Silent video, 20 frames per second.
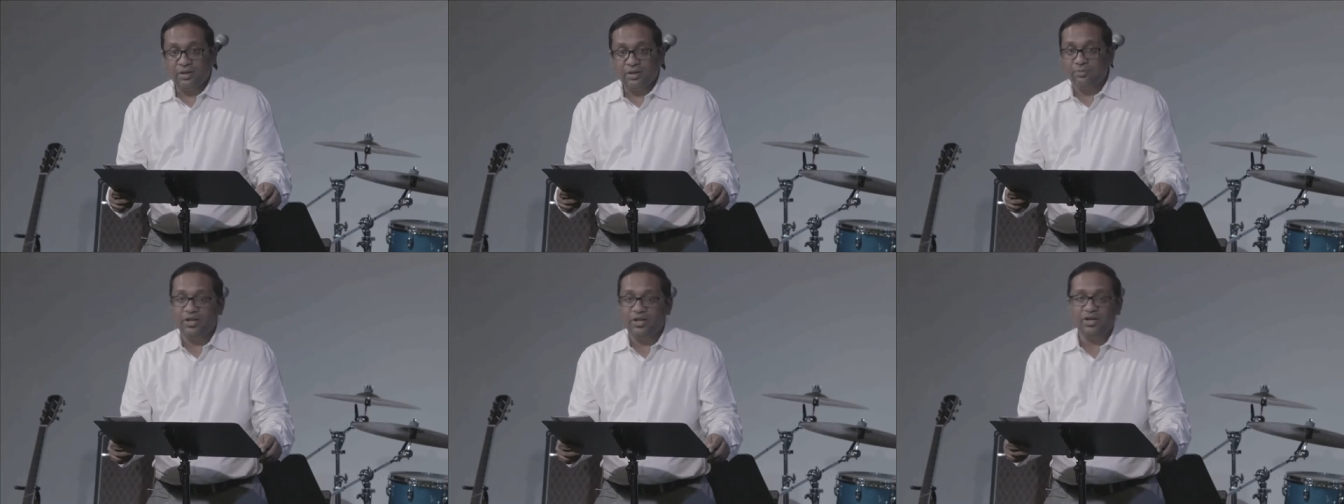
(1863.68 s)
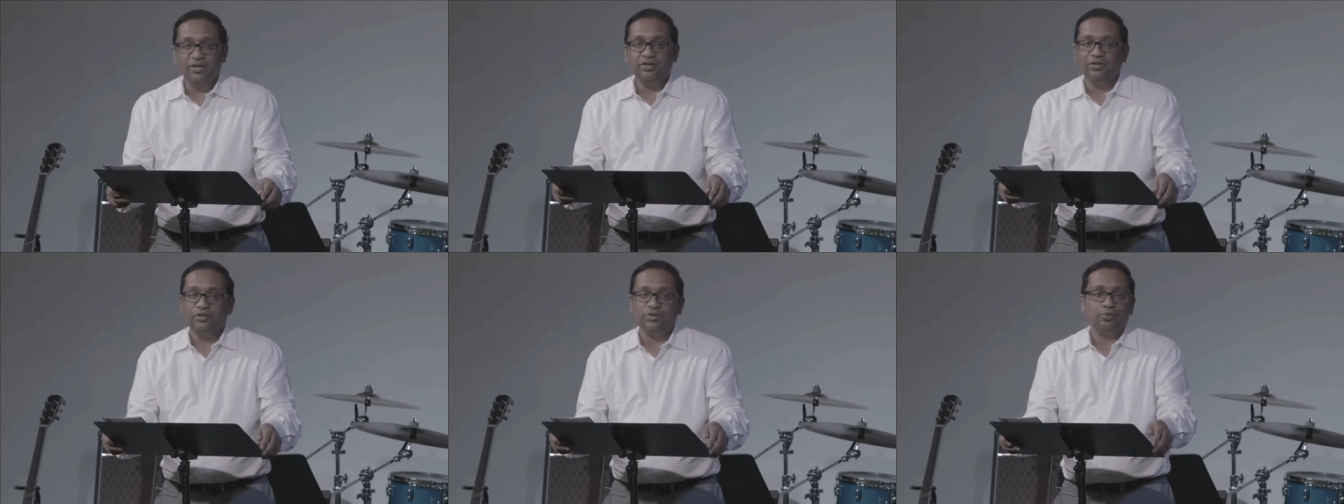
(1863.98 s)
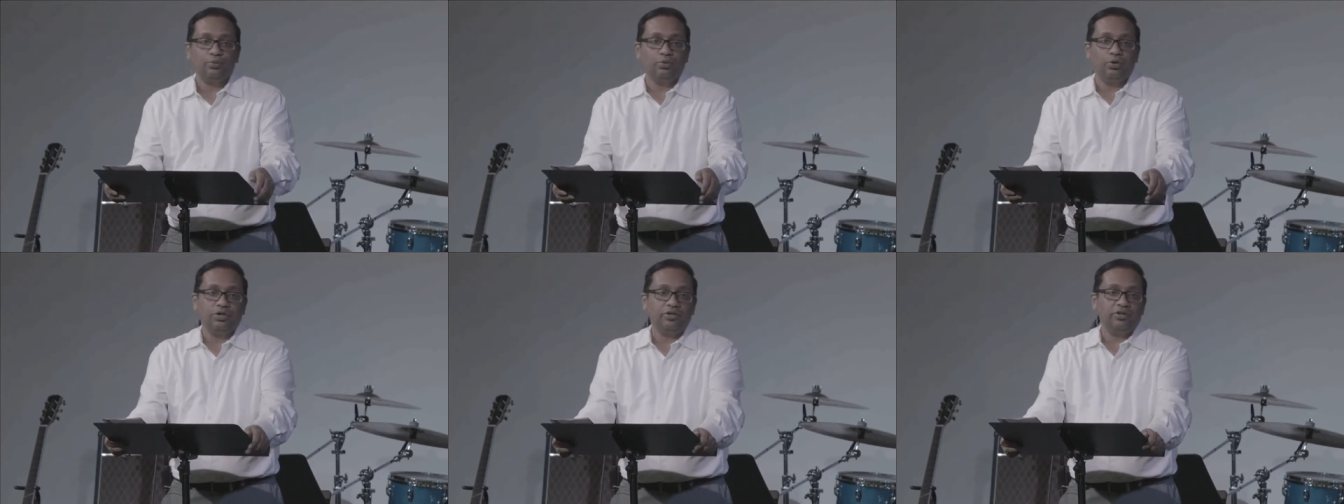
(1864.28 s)
I'm not here
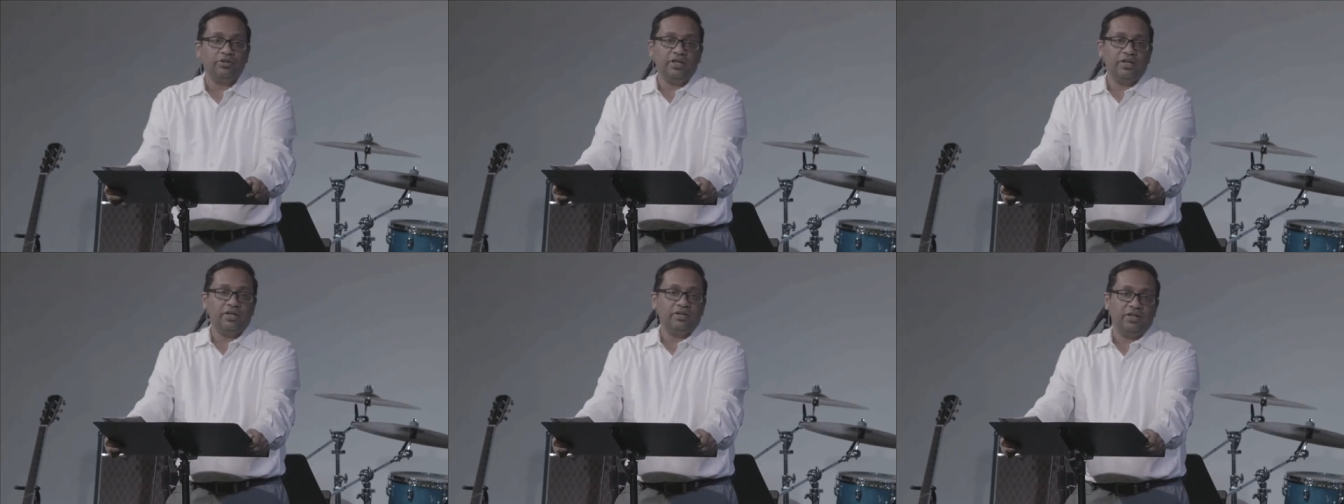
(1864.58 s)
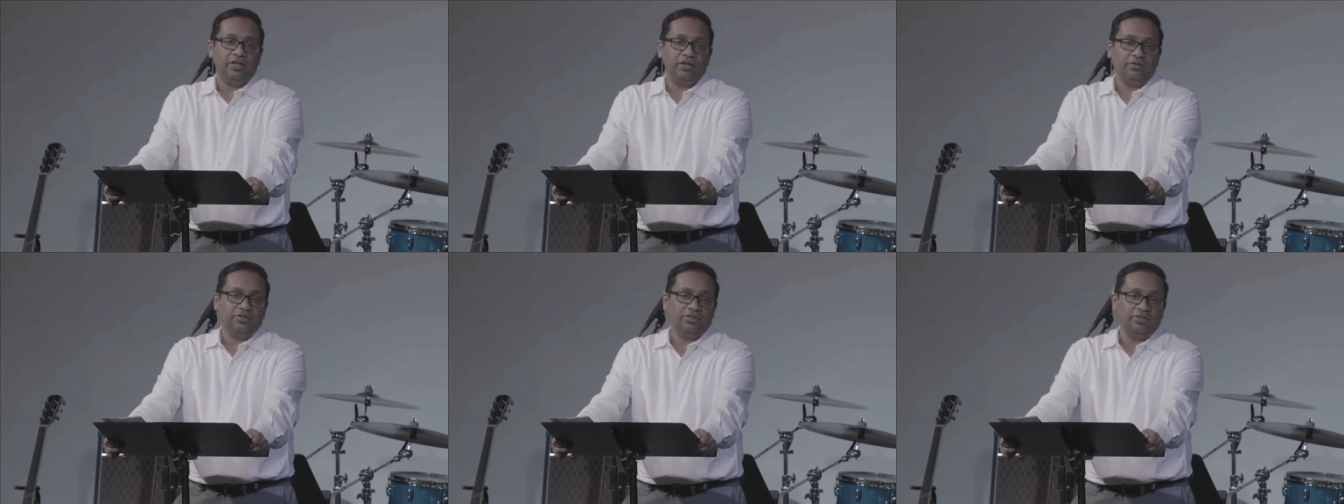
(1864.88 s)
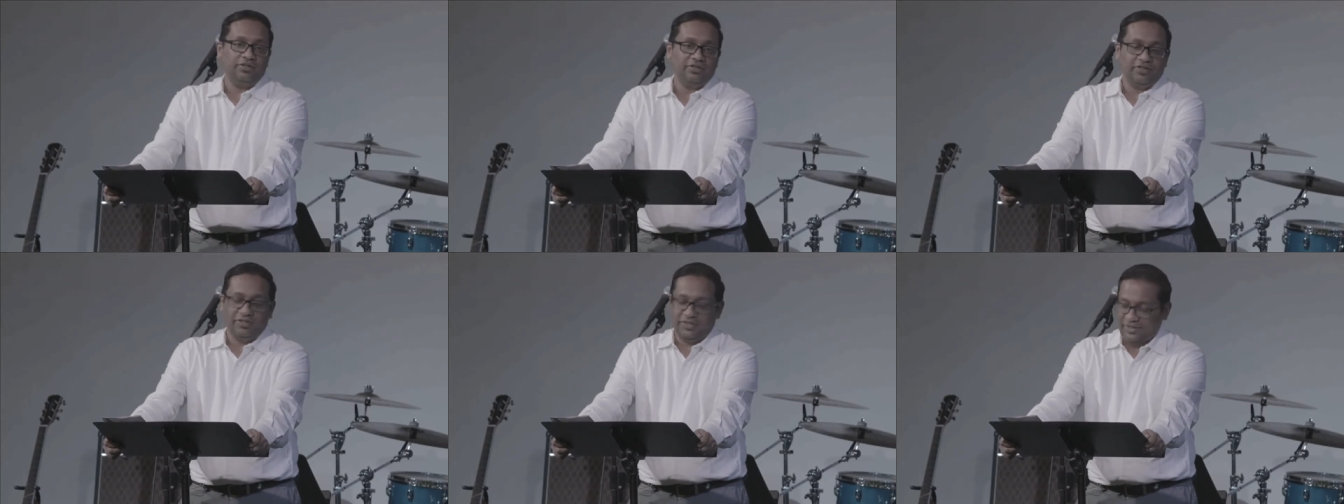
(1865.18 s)
to water that down to
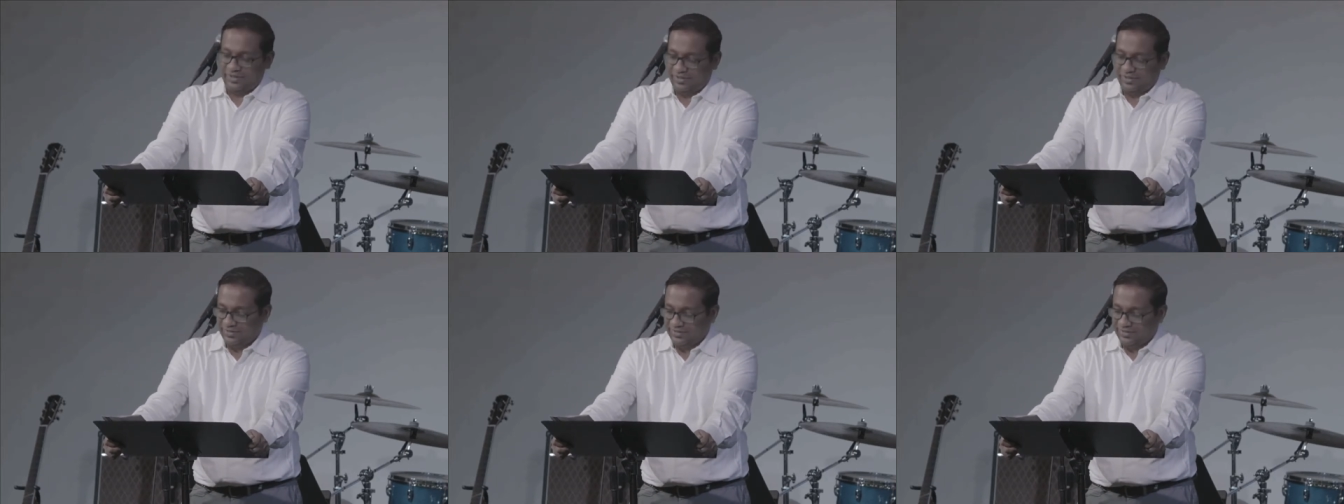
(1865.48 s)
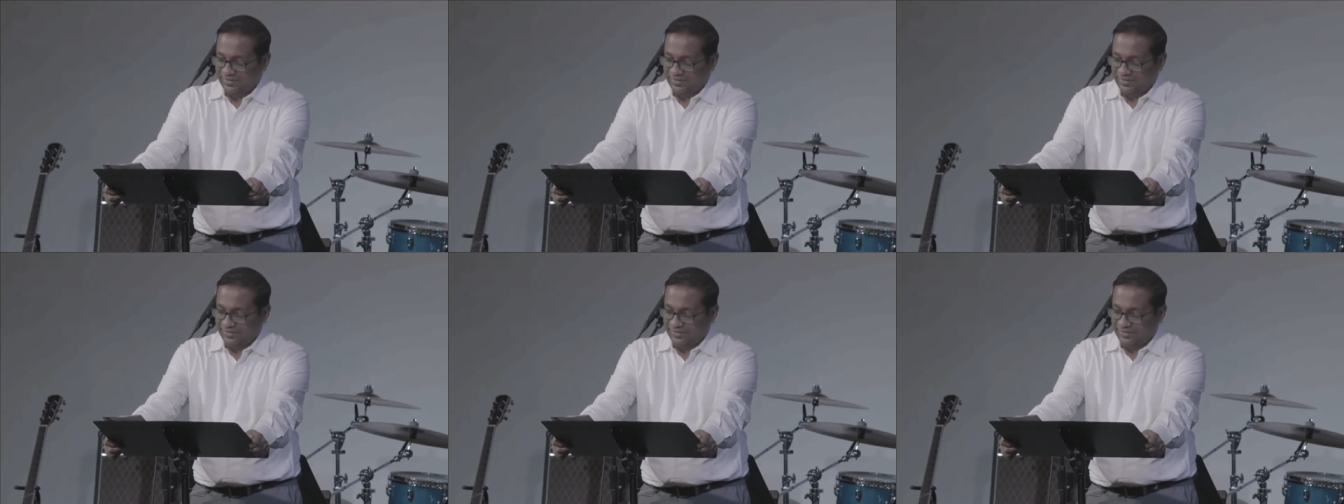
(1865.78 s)
you today.